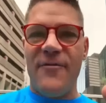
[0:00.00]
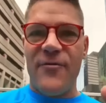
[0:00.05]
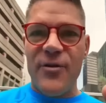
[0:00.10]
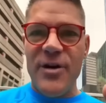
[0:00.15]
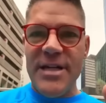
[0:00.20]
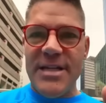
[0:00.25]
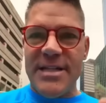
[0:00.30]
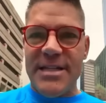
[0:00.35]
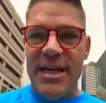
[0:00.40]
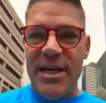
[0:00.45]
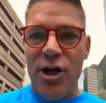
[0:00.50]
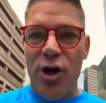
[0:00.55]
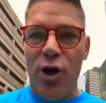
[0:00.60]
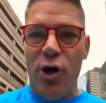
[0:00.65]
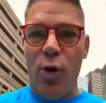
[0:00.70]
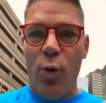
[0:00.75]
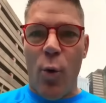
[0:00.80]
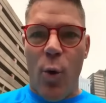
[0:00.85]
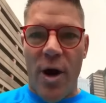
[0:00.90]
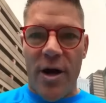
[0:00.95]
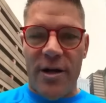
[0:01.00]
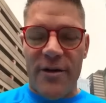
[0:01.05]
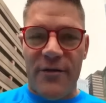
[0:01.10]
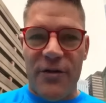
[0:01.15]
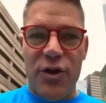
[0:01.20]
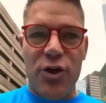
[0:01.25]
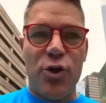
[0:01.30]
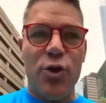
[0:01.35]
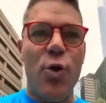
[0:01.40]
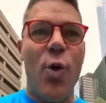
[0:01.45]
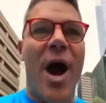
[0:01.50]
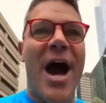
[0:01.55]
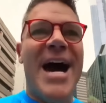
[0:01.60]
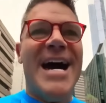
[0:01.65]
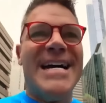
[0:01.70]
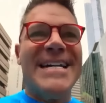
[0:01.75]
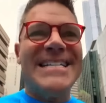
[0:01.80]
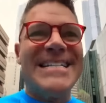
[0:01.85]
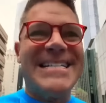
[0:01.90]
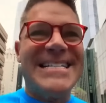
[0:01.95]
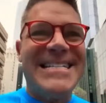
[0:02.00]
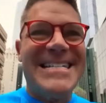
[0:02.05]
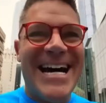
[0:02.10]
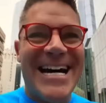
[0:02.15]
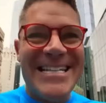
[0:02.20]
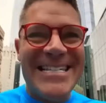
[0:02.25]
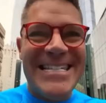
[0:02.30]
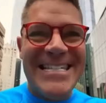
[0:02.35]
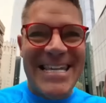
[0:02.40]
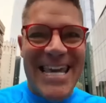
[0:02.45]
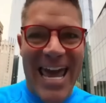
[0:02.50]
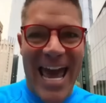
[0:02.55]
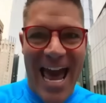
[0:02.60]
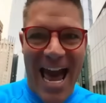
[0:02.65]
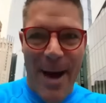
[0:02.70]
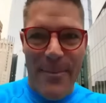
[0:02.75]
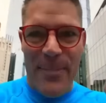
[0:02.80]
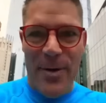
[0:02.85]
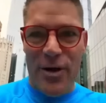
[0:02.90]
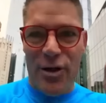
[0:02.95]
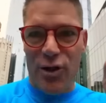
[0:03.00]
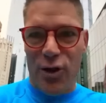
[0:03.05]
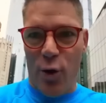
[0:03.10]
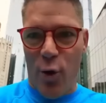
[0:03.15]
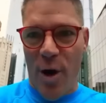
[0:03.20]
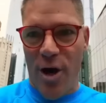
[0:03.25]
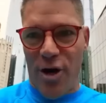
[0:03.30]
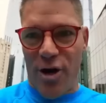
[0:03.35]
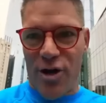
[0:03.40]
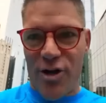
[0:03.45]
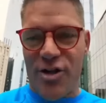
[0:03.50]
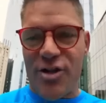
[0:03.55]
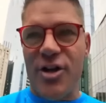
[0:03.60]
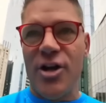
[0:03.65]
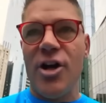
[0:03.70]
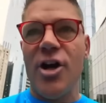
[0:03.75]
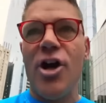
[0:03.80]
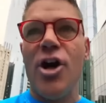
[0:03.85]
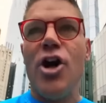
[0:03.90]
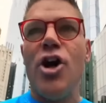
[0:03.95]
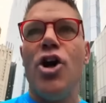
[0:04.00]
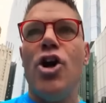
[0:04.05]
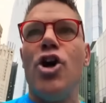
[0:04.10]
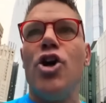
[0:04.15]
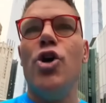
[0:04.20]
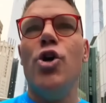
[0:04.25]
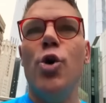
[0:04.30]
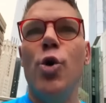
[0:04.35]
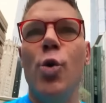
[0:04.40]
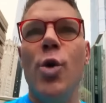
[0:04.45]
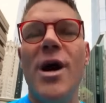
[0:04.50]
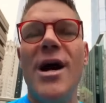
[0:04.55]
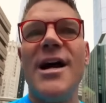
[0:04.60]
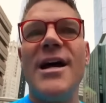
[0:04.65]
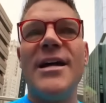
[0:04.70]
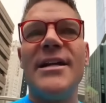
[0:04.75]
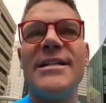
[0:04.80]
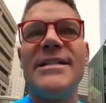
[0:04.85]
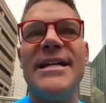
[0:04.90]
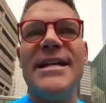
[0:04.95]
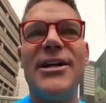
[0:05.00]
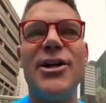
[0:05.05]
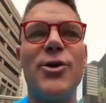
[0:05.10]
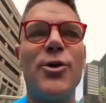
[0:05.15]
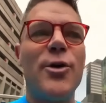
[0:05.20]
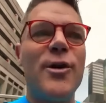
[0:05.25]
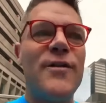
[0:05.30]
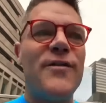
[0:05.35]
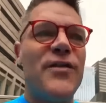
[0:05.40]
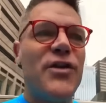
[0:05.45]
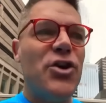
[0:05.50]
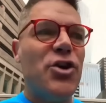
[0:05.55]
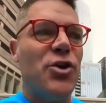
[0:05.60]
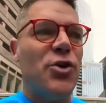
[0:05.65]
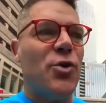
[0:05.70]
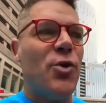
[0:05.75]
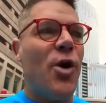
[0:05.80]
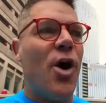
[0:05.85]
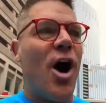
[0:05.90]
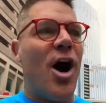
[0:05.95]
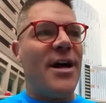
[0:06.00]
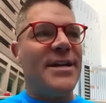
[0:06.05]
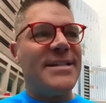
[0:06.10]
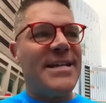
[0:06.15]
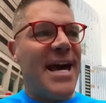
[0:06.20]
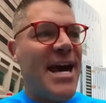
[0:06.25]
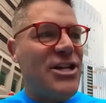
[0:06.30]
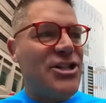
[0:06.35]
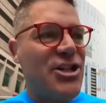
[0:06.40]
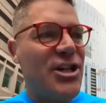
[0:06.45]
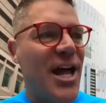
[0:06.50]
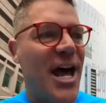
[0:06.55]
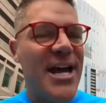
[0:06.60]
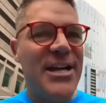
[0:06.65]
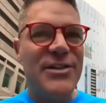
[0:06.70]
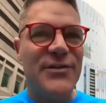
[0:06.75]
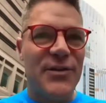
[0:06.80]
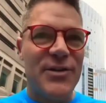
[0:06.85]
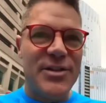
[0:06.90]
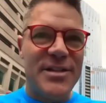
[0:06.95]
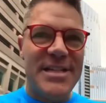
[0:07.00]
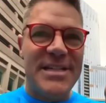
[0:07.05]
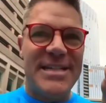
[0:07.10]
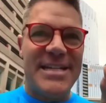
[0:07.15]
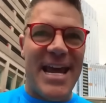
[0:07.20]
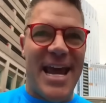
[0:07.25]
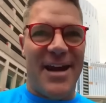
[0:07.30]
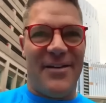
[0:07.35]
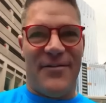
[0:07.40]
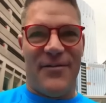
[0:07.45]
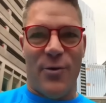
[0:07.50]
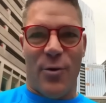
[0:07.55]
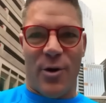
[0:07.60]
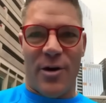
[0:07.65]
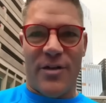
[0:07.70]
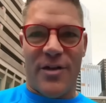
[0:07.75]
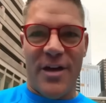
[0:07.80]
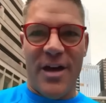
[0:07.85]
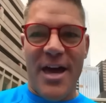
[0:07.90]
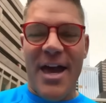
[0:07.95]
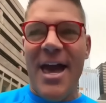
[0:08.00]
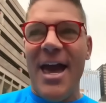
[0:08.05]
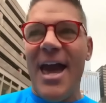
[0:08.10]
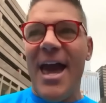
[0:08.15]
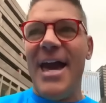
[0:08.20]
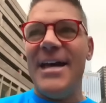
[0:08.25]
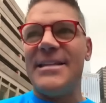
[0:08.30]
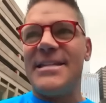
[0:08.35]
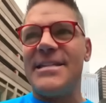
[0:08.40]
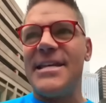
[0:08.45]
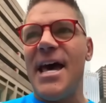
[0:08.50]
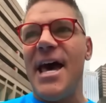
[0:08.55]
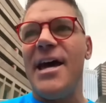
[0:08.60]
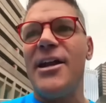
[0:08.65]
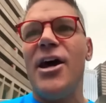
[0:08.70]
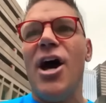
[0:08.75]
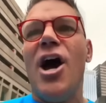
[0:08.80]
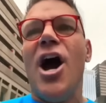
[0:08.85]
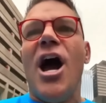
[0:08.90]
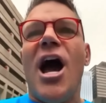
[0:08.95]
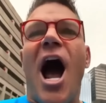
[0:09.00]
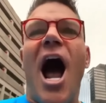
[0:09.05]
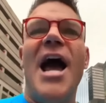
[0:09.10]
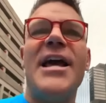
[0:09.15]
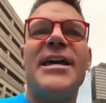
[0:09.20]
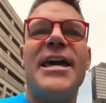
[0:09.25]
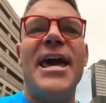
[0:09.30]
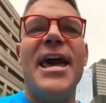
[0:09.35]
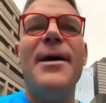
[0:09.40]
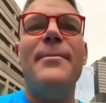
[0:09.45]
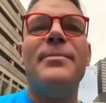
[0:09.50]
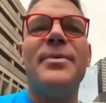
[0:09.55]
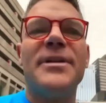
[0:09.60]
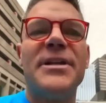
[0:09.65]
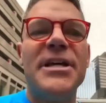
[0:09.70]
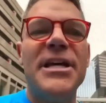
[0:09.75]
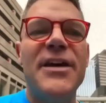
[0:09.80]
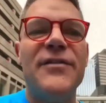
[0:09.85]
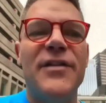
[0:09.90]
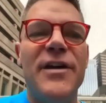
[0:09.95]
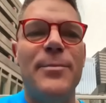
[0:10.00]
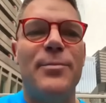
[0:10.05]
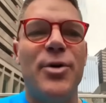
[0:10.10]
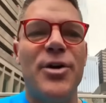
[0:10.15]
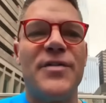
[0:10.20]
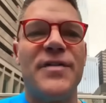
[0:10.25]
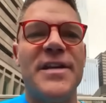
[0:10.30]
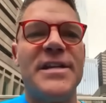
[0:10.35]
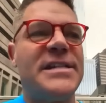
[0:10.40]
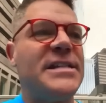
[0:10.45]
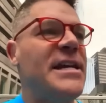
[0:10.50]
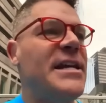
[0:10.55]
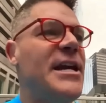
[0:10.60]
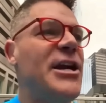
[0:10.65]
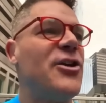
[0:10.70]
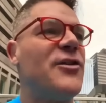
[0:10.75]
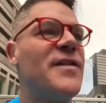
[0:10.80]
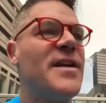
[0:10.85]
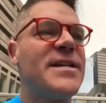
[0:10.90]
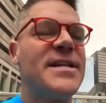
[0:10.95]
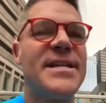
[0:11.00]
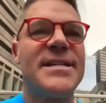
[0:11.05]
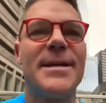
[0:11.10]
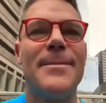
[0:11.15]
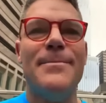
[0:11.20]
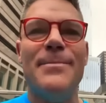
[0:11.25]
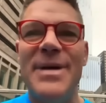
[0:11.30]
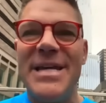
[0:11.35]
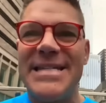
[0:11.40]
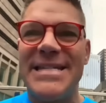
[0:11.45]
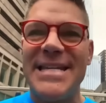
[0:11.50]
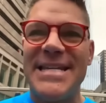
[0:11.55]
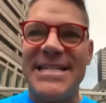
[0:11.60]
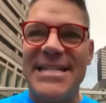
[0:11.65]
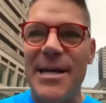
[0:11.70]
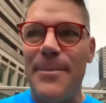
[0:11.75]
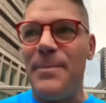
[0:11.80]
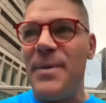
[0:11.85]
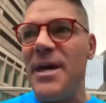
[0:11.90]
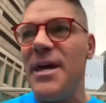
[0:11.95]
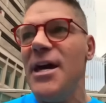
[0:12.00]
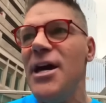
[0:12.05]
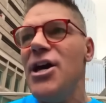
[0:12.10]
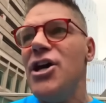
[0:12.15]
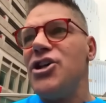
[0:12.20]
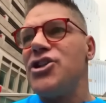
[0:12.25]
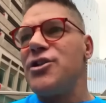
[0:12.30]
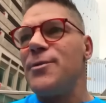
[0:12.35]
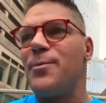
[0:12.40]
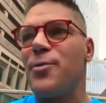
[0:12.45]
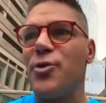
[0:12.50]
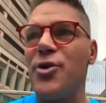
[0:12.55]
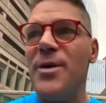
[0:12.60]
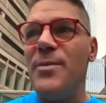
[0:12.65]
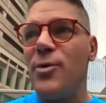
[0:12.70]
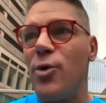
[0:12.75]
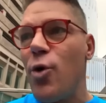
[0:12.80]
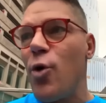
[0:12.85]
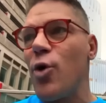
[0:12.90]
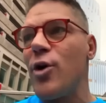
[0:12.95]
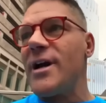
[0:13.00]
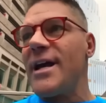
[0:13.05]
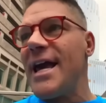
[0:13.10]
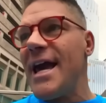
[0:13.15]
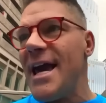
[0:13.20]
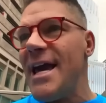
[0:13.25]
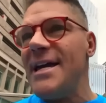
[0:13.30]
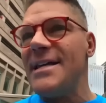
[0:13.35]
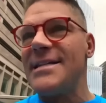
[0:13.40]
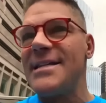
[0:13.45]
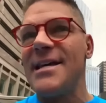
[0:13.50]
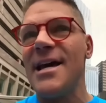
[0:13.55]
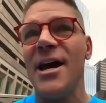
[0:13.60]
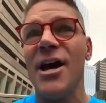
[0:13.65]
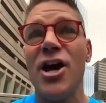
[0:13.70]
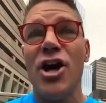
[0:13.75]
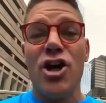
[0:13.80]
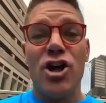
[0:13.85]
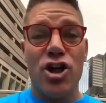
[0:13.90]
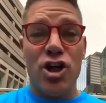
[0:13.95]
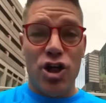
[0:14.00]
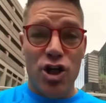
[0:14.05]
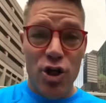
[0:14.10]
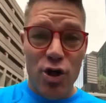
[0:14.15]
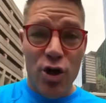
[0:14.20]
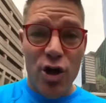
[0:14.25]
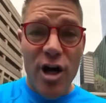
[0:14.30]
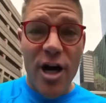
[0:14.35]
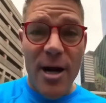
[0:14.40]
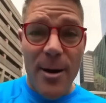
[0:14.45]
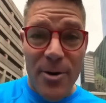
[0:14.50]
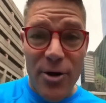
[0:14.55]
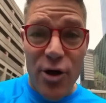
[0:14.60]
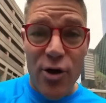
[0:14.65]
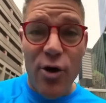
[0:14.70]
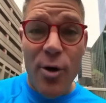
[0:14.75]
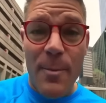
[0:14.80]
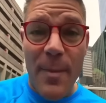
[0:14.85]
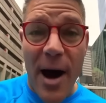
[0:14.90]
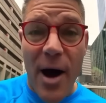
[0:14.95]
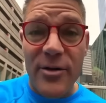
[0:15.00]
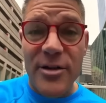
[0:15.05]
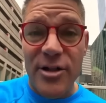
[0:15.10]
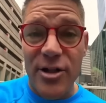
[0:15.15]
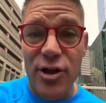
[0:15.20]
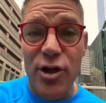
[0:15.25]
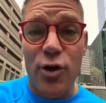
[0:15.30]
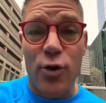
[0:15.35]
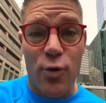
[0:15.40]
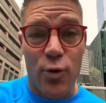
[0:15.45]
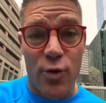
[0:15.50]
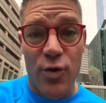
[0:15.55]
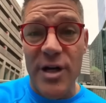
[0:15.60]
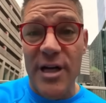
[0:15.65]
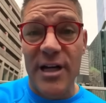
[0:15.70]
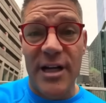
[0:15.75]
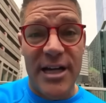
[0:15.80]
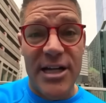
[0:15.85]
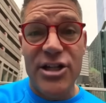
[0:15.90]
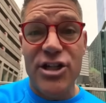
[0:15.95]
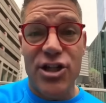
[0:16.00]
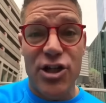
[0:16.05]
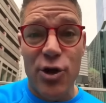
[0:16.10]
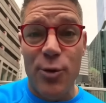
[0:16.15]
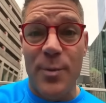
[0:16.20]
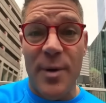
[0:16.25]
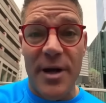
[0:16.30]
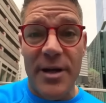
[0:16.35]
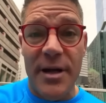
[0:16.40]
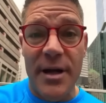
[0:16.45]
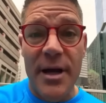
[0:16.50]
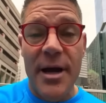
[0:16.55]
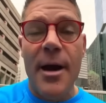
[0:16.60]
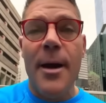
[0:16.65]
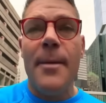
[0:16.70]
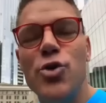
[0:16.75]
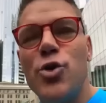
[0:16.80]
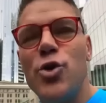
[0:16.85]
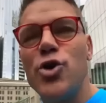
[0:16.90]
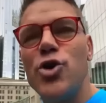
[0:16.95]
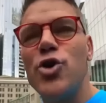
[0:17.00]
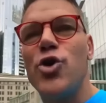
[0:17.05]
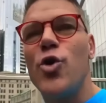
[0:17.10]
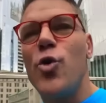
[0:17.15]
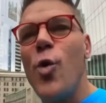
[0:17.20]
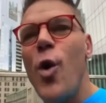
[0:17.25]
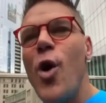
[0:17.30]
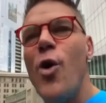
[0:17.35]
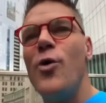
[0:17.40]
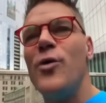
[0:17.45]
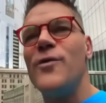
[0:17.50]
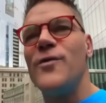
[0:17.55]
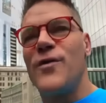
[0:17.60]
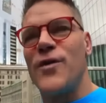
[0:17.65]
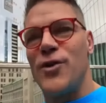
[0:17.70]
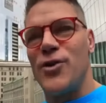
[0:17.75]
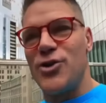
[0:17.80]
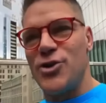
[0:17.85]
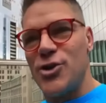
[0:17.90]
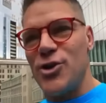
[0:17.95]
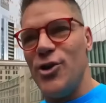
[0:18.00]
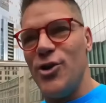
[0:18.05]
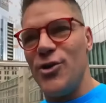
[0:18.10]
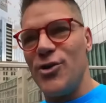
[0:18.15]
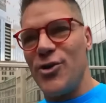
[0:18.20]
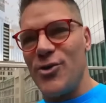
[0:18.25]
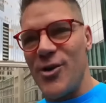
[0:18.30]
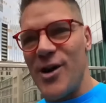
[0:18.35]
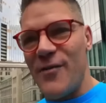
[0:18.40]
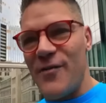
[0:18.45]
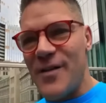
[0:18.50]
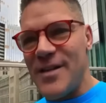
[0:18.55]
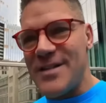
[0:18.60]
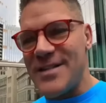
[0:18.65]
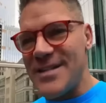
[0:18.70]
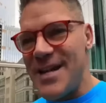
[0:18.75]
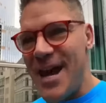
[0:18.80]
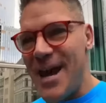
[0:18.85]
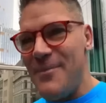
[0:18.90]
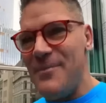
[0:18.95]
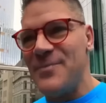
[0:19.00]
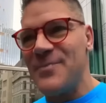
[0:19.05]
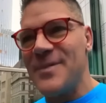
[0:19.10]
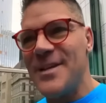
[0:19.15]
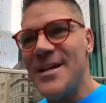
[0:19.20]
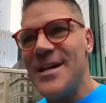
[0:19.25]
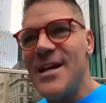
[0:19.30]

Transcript: every single one of you dunce cap lawyers who did a review on TechLine's versus Danforth and said, I can't believe he put this in here. This is a Mississippi Supreme Court case. You're about to look really stupid. You can quote Virgil Griffith's name.